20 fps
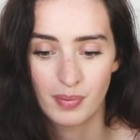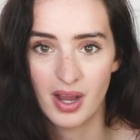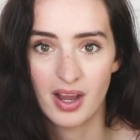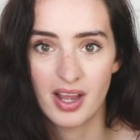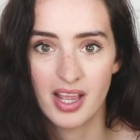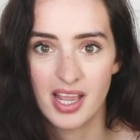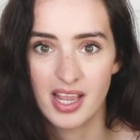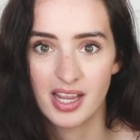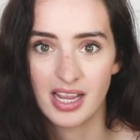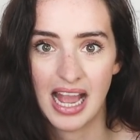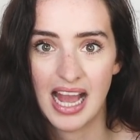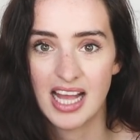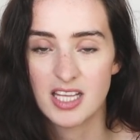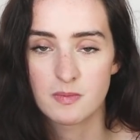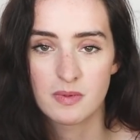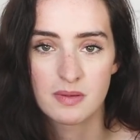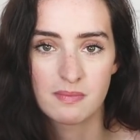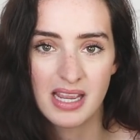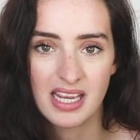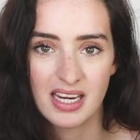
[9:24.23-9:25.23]
buying
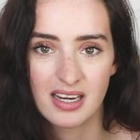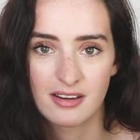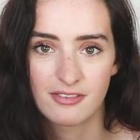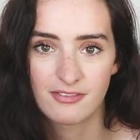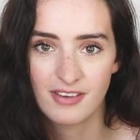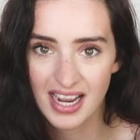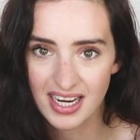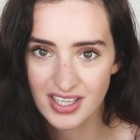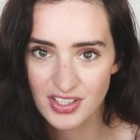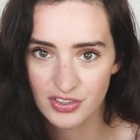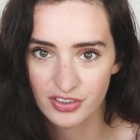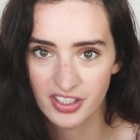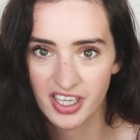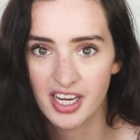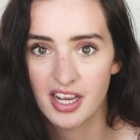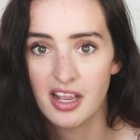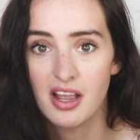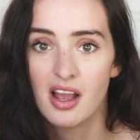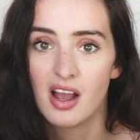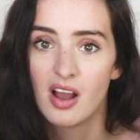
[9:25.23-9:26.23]
has been made in a
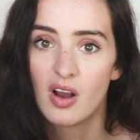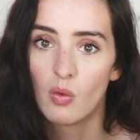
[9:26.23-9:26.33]
factory